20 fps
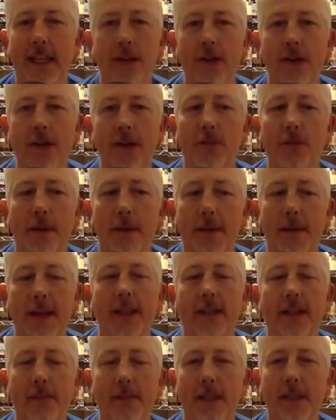issue. My
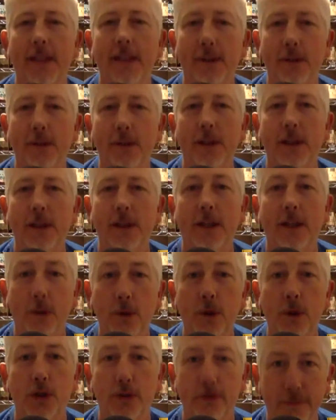mind immediately goes to the
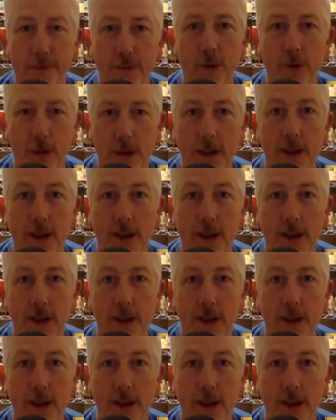kosher food.